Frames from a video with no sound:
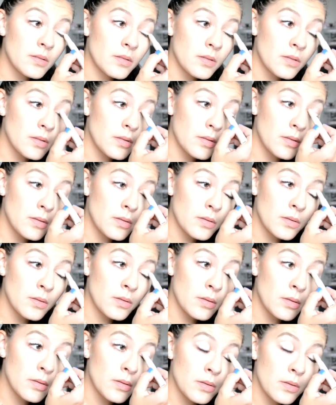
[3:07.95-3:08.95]

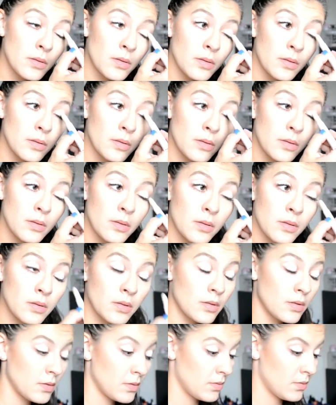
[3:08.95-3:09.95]

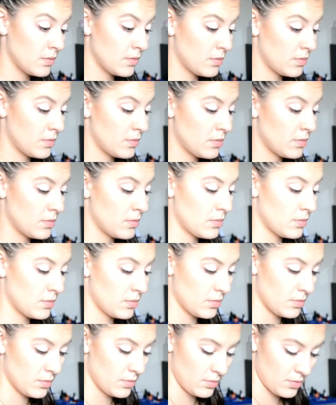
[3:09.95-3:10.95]

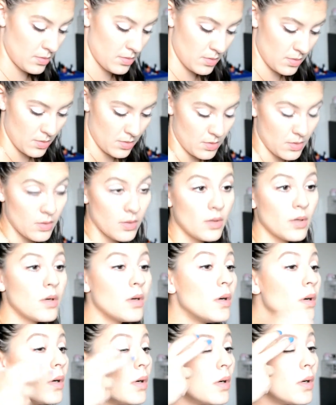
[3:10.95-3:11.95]

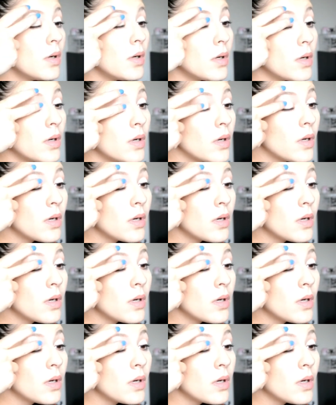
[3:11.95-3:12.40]
No one is speaking in this clip.